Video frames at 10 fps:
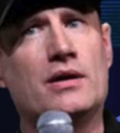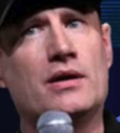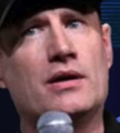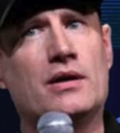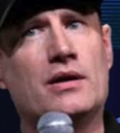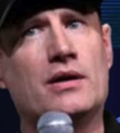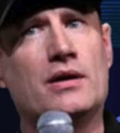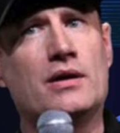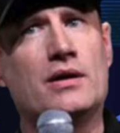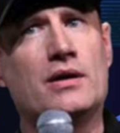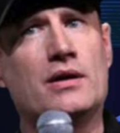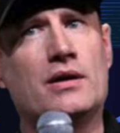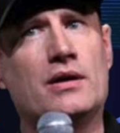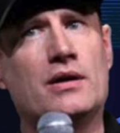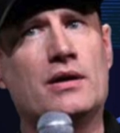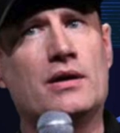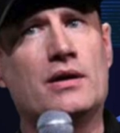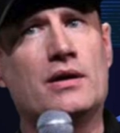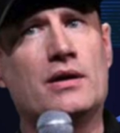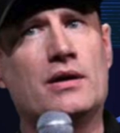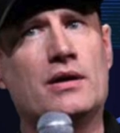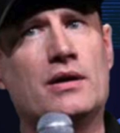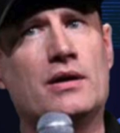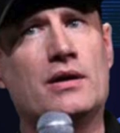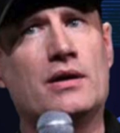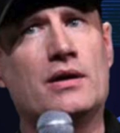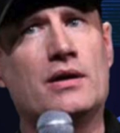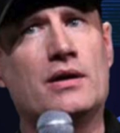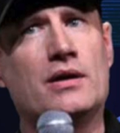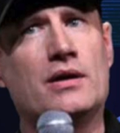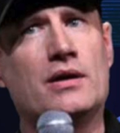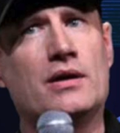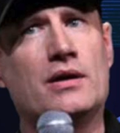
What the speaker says: No words are spoken by the person on screen.